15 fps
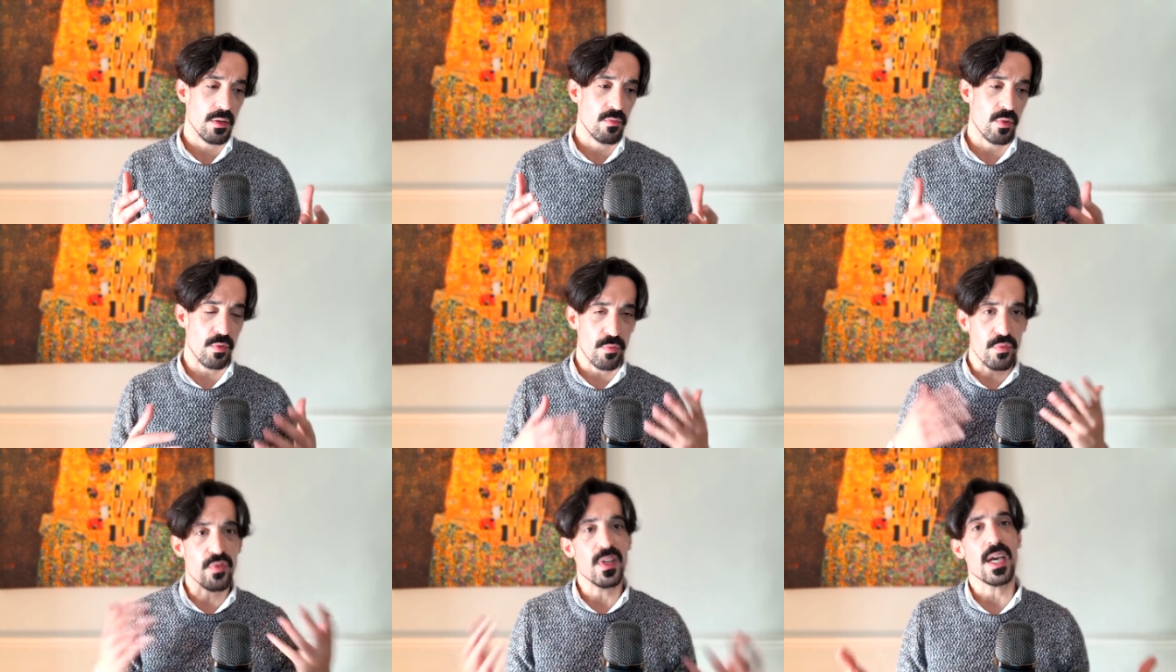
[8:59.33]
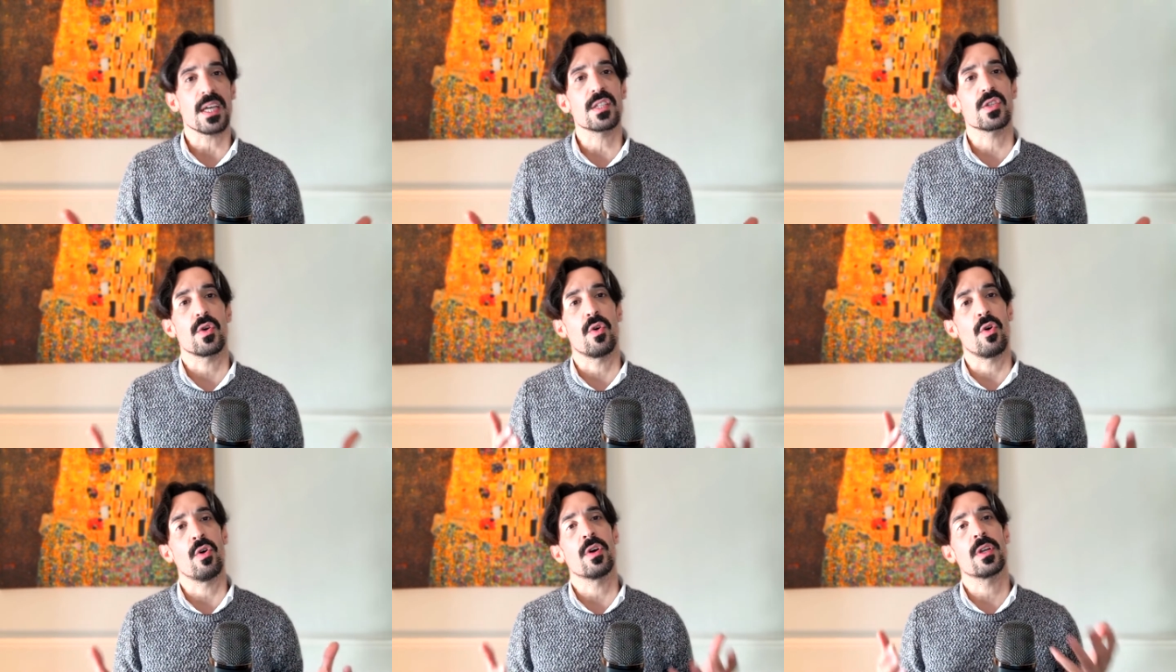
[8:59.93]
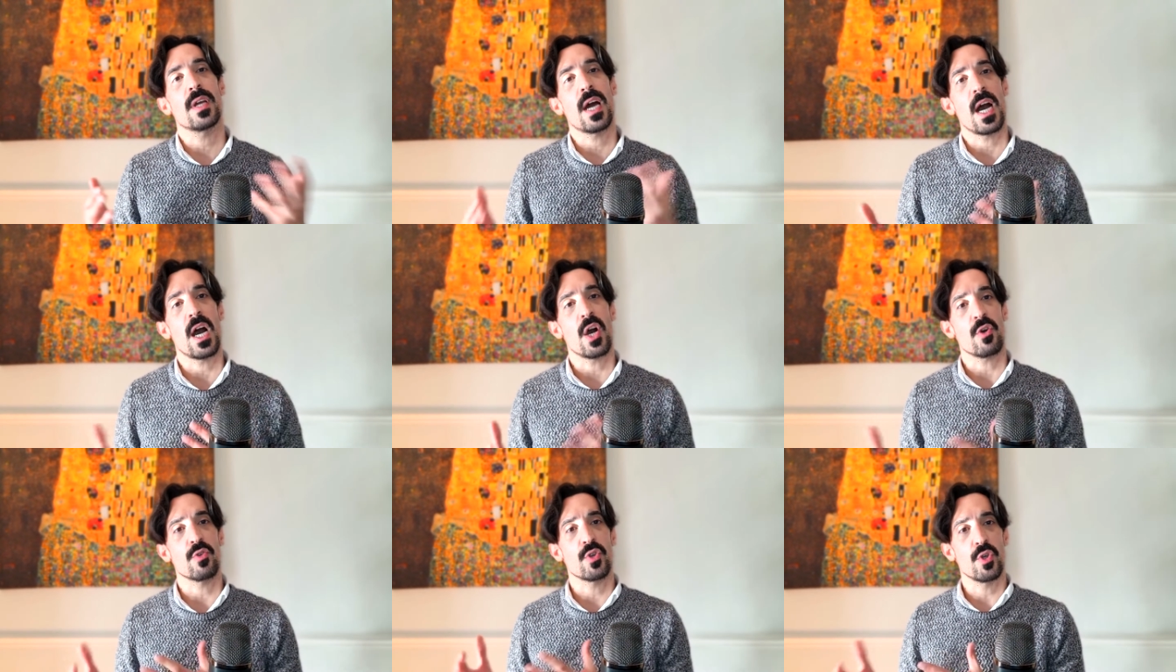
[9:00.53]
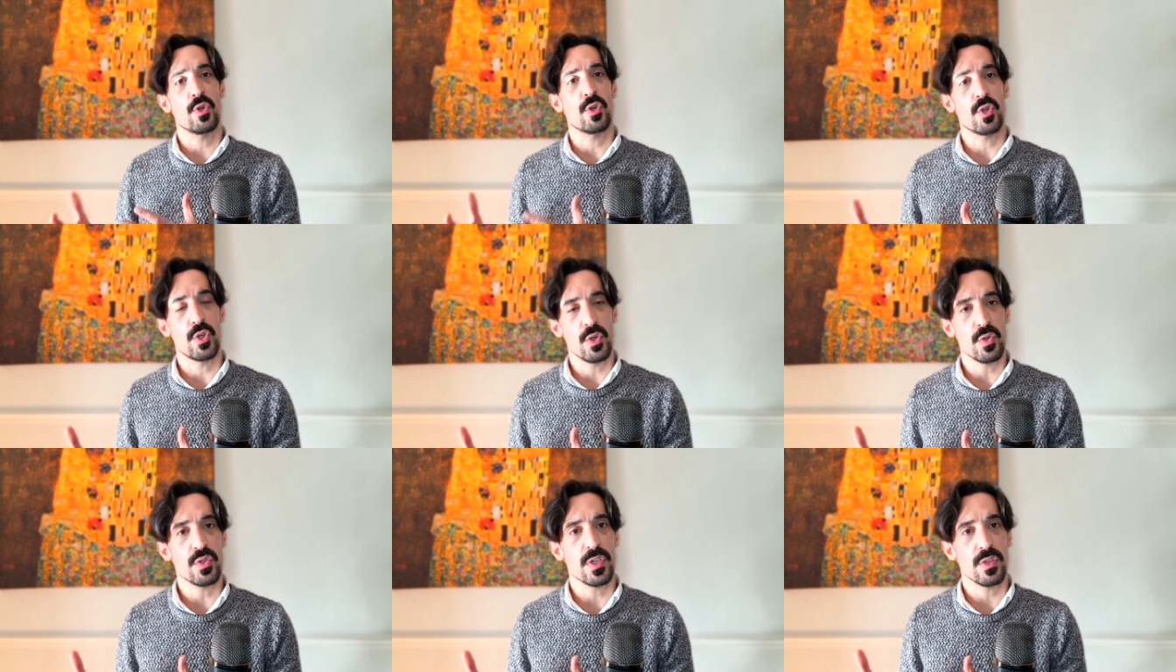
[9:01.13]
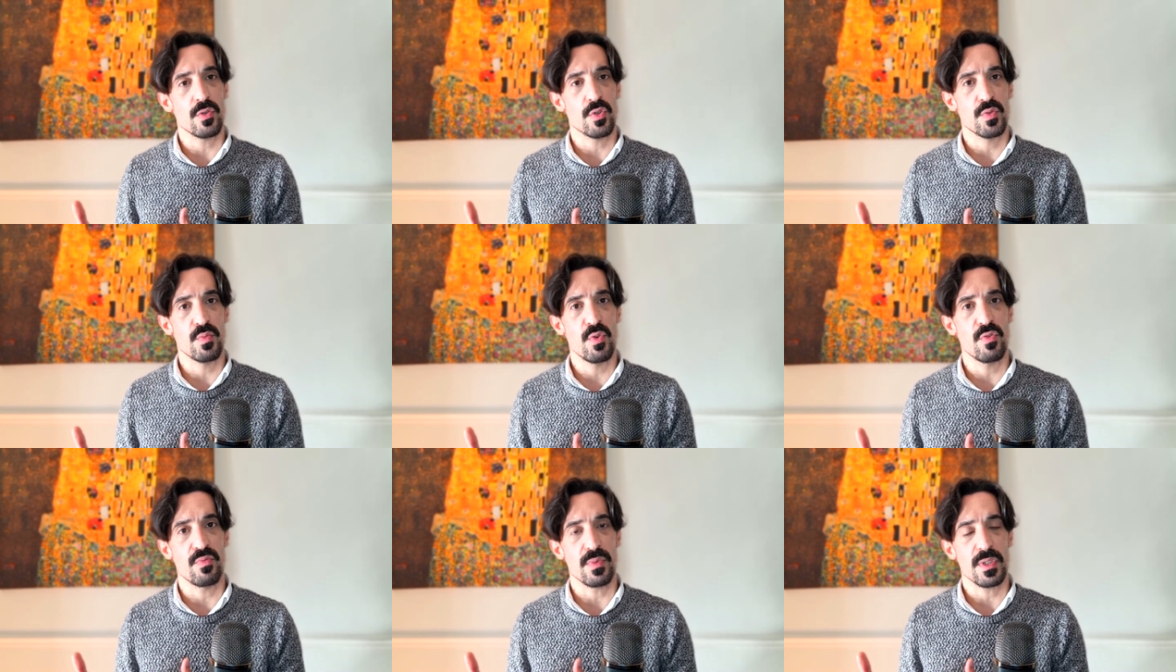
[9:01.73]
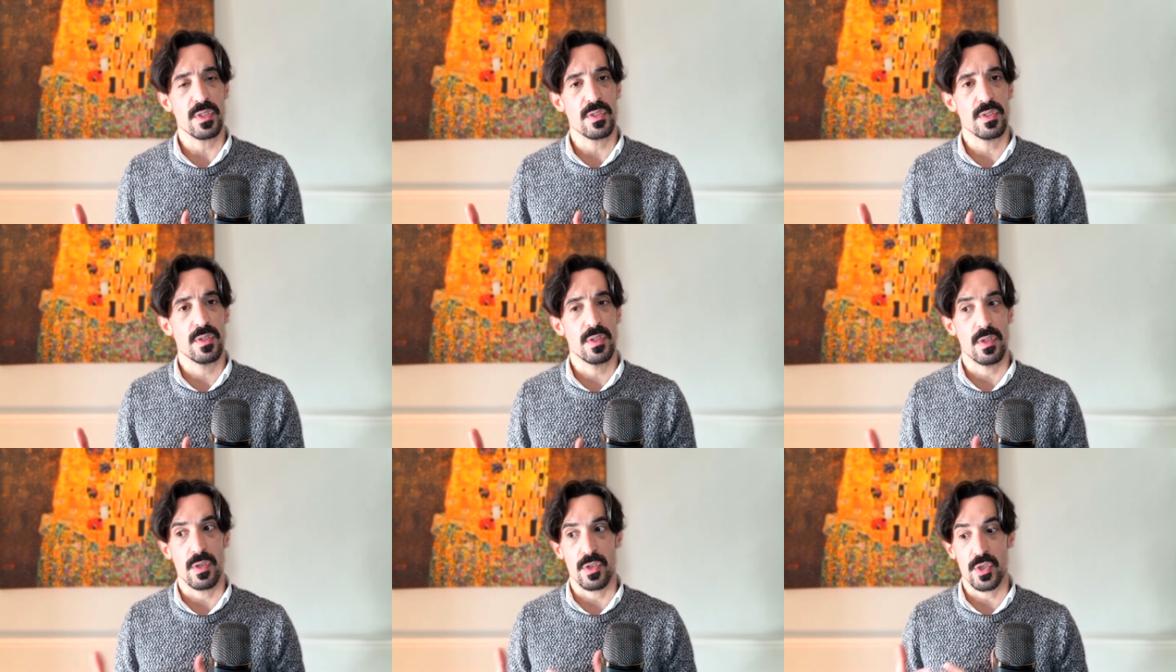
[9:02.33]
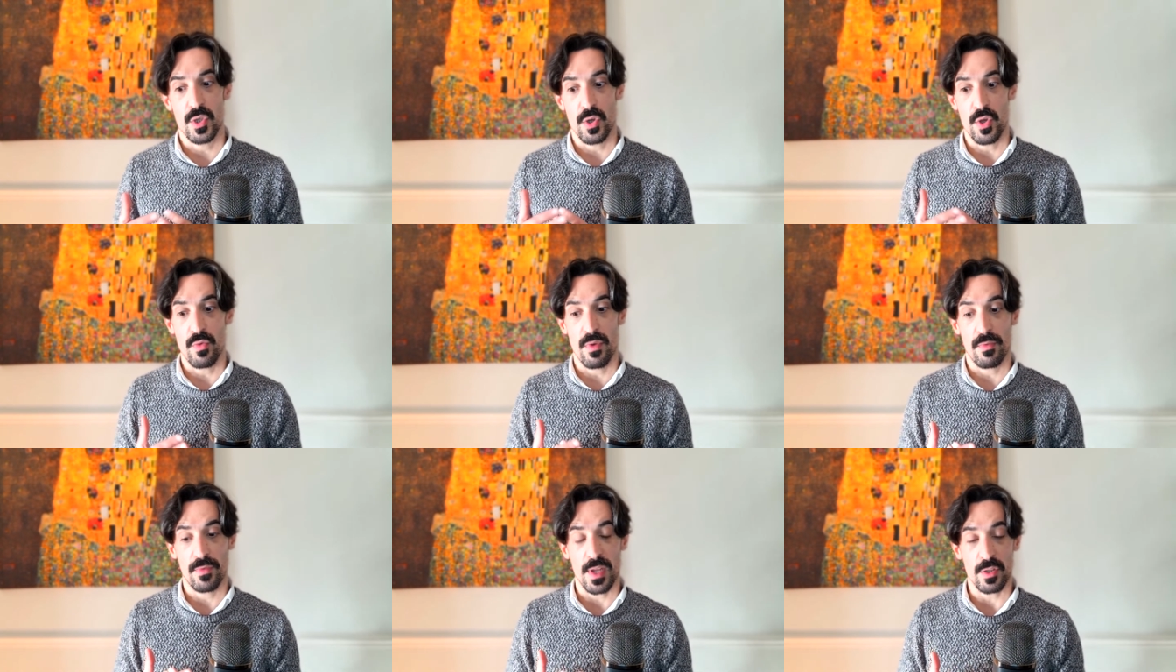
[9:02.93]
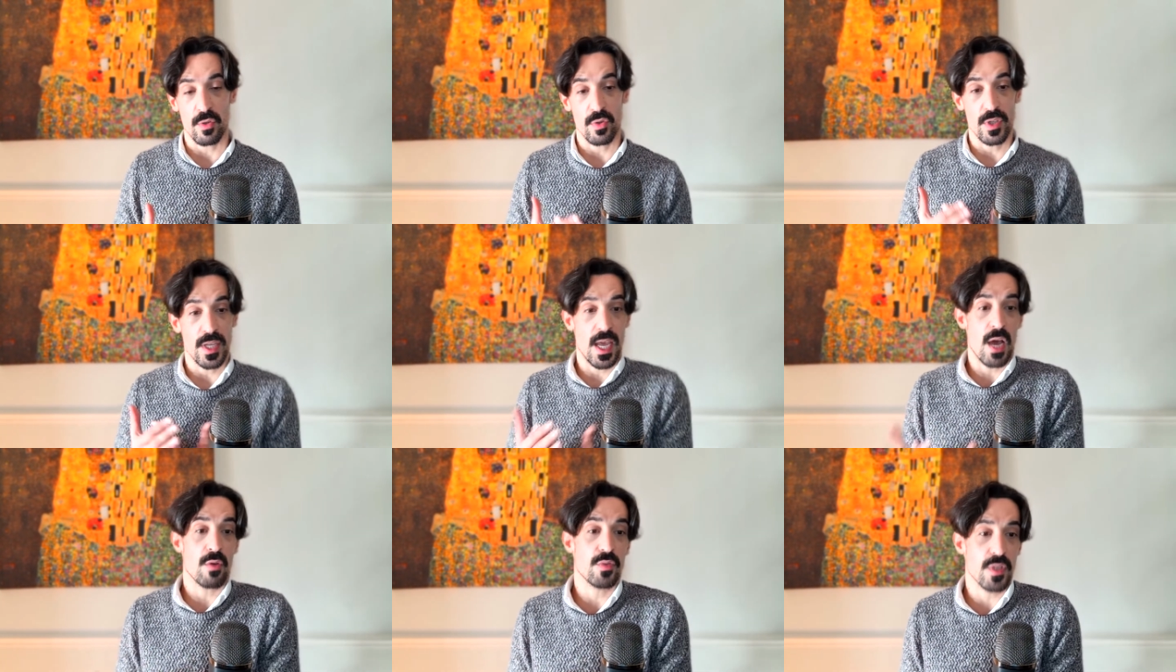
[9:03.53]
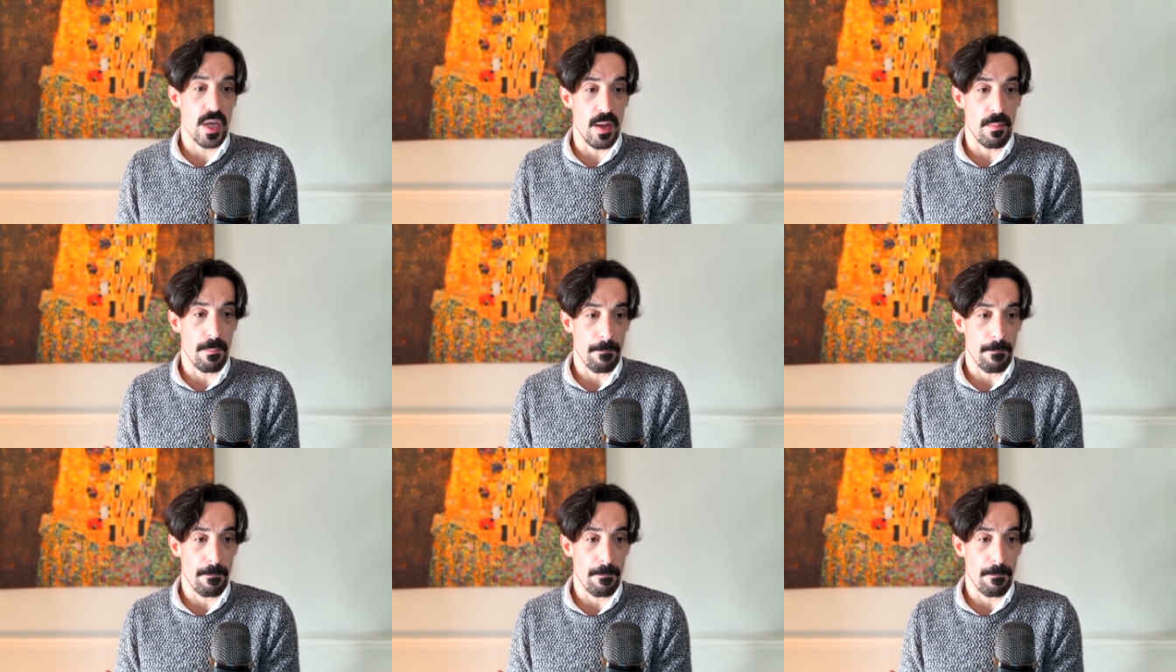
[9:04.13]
reflect on how you're using those movements. So you reflect on the outcome.